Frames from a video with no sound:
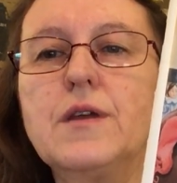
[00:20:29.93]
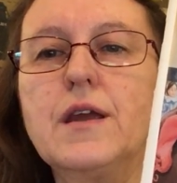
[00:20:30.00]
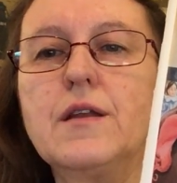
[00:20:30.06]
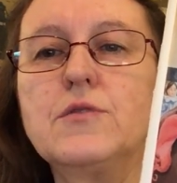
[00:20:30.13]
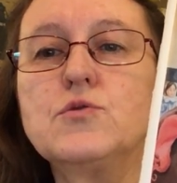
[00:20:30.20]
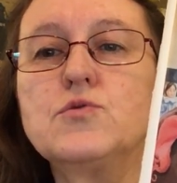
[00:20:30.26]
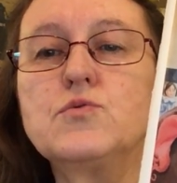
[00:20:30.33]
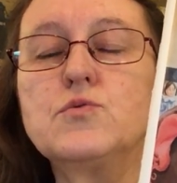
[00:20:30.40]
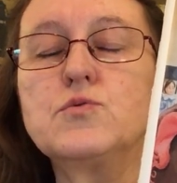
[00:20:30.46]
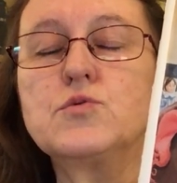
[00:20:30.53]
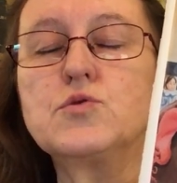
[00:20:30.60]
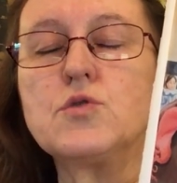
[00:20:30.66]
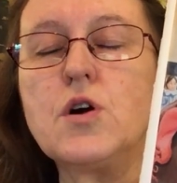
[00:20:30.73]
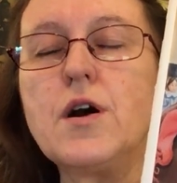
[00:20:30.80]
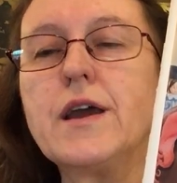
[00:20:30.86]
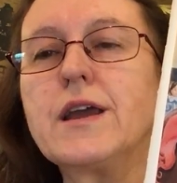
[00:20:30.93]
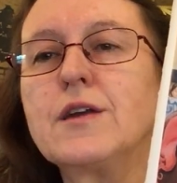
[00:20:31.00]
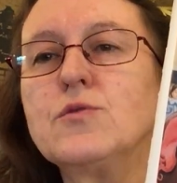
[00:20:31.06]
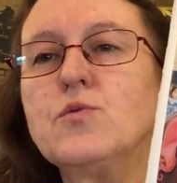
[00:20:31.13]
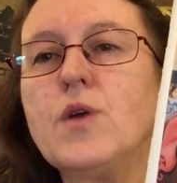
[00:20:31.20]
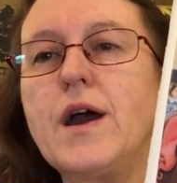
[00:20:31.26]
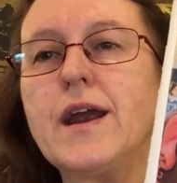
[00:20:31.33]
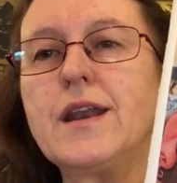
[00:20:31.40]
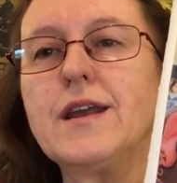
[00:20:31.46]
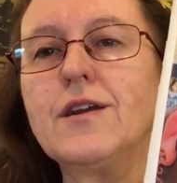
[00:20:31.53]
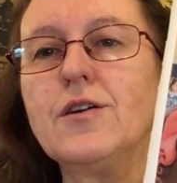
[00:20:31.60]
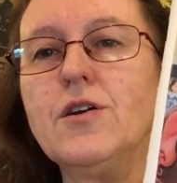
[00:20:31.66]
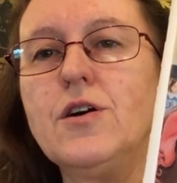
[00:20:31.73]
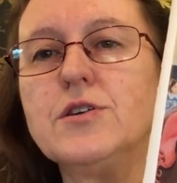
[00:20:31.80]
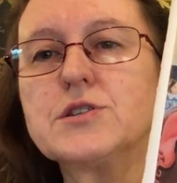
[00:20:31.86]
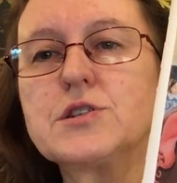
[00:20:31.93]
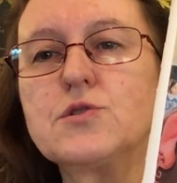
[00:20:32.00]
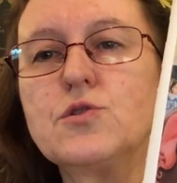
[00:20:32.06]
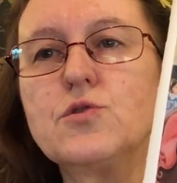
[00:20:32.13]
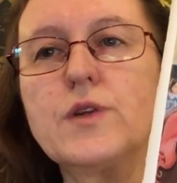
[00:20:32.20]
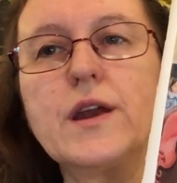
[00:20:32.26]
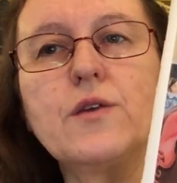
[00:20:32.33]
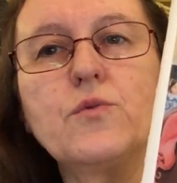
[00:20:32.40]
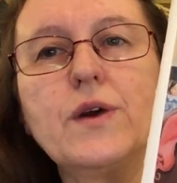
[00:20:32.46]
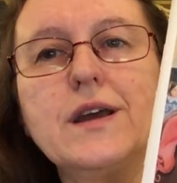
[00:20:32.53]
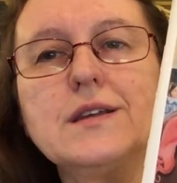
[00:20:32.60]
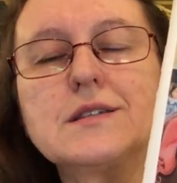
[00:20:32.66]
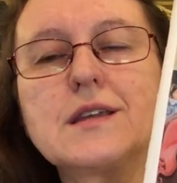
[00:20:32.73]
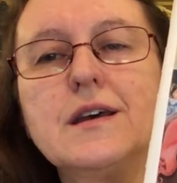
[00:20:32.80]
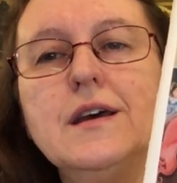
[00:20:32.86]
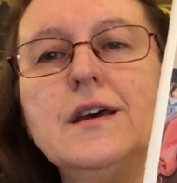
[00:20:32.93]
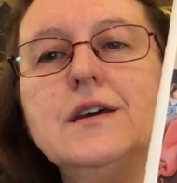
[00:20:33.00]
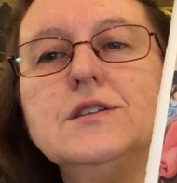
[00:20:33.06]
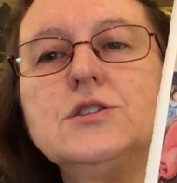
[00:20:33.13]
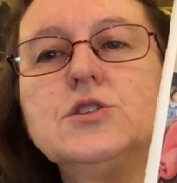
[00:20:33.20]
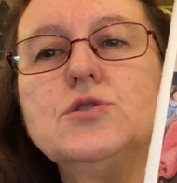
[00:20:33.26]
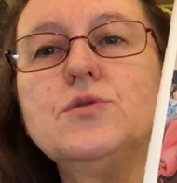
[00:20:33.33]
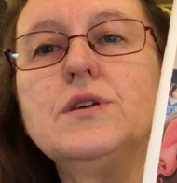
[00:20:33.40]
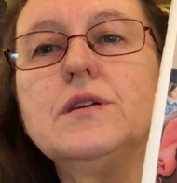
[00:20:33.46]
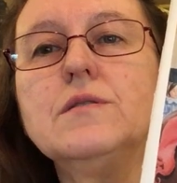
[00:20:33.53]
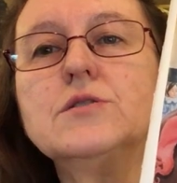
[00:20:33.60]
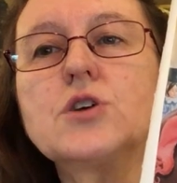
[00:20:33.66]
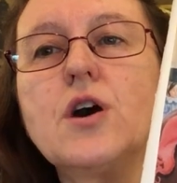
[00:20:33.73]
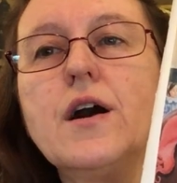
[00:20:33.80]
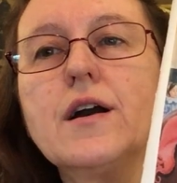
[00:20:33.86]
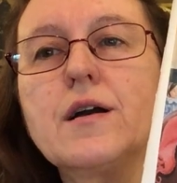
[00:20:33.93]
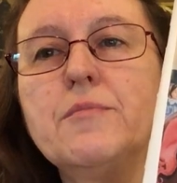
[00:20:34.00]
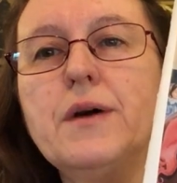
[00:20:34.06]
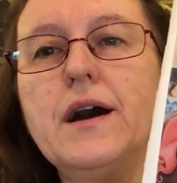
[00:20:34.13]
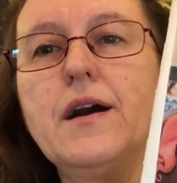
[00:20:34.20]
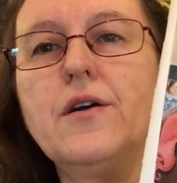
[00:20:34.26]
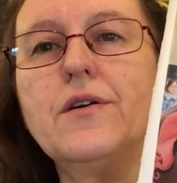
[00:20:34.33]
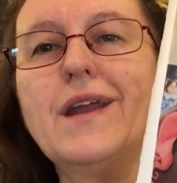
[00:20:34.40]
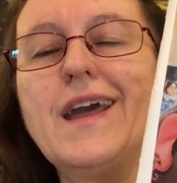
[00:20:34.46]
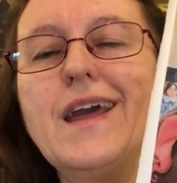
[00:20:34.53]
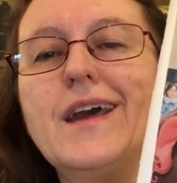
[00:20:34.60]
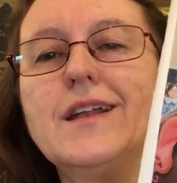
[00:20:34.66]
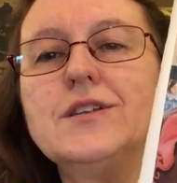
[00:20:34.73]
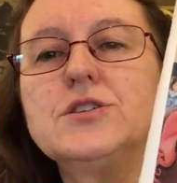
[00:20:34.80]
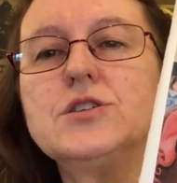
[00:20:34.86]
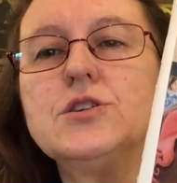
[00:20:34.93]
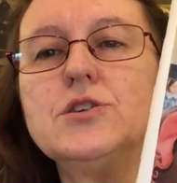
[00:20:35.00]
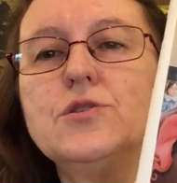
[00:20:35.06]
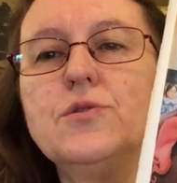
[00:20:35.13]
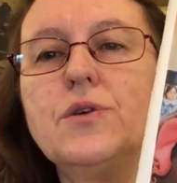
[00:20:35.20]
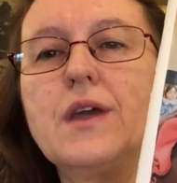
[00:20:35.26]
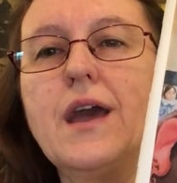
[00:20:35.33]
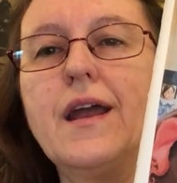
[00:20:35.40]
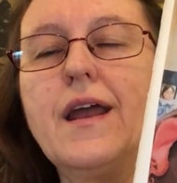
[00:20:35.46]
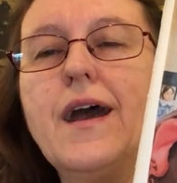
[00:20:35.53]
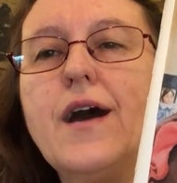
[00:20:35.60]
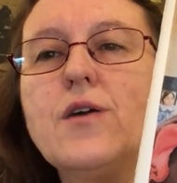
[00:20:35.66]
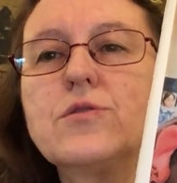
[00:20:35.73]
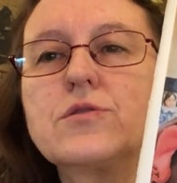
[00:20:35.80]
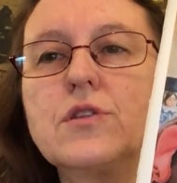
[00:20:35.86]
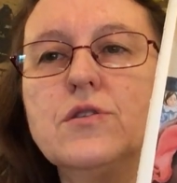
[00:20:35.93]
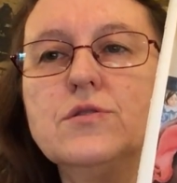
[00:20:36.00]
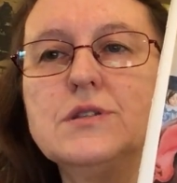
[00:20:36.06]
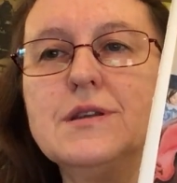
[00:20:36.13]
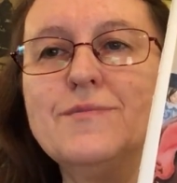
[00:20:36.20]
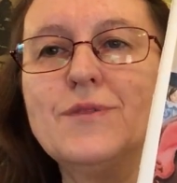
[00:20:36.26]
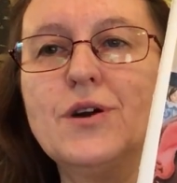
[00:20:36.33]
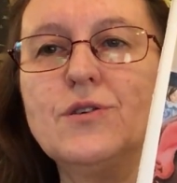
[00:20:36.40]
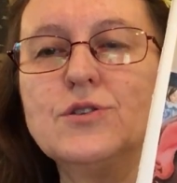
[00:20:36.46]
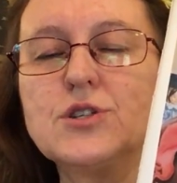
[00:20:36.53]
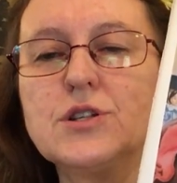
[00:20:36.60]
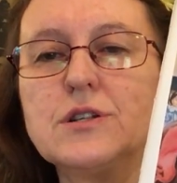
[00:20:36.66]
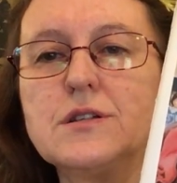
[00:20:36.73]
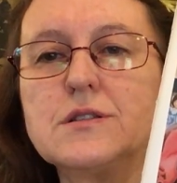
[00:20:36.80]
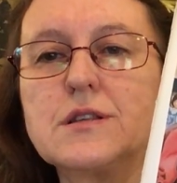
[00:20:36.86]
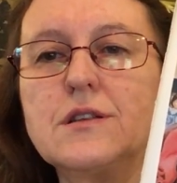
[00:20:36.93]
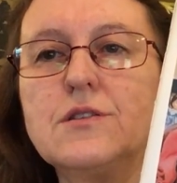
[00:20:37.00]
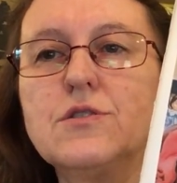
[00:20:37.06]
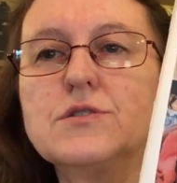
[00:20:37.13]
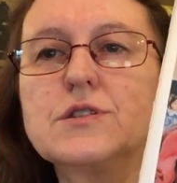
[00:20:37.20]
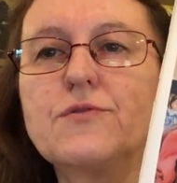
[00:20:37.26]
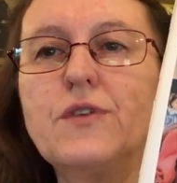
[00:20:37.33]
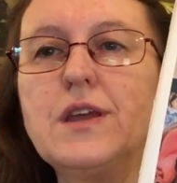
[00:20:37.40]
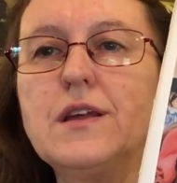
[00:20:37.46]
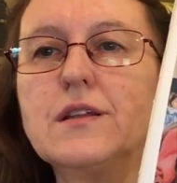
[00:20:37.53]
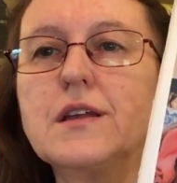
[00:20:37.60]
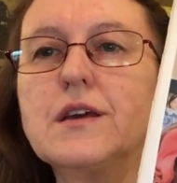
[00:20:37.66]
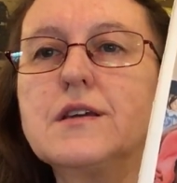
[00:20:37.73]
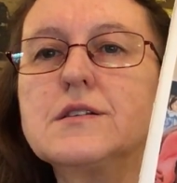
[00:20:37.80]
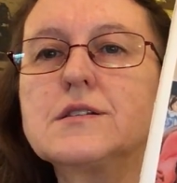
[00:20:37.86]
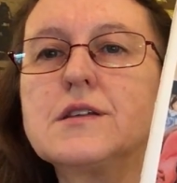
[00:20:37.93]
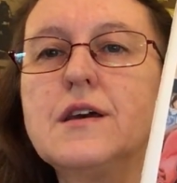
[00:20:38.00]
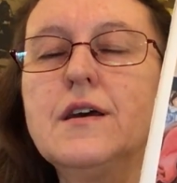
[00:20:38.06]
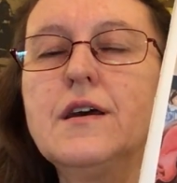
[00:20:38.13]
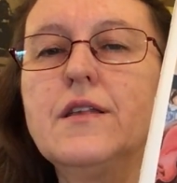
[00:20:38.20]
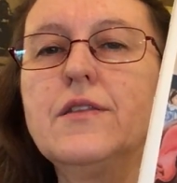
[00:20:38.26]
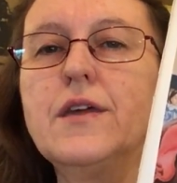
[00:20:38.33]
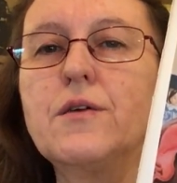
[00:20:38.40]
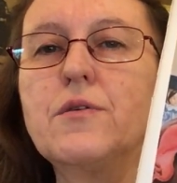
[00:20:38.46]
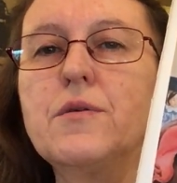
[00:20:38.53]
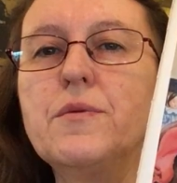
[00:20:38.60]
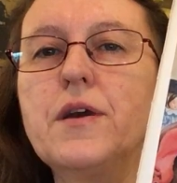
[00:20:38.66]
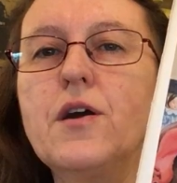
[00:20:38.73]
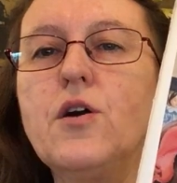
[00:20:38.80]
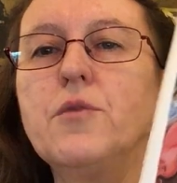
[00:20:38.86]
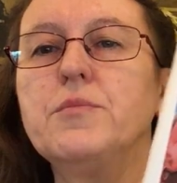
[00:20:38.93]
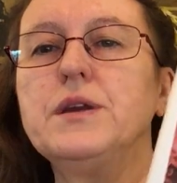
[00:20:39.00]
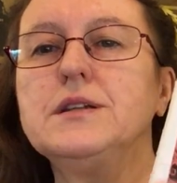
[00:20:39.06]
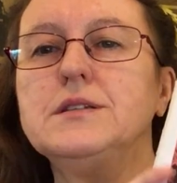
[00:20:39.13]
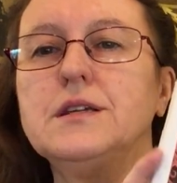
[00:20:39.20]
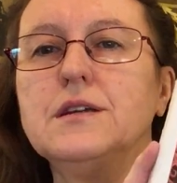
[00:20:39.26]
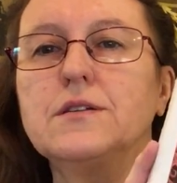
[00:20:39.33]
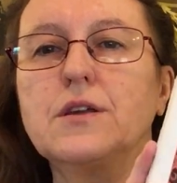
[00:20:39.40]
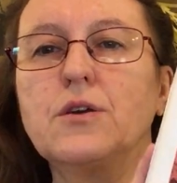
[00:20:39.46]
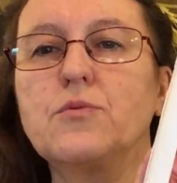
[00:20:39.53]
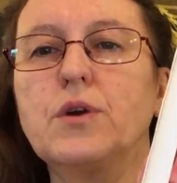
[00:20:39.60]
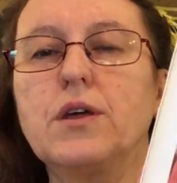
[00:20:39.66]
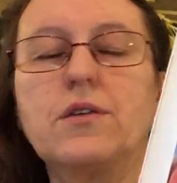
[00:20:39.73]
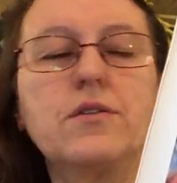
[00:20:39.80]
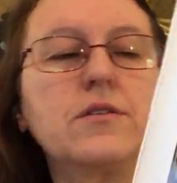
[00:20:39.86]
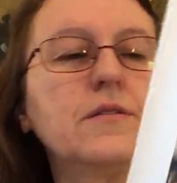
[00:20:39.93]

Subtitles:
And drawing and writing are also great ways to talk about and to get out those emotions and those feelings that we may all be dealing with.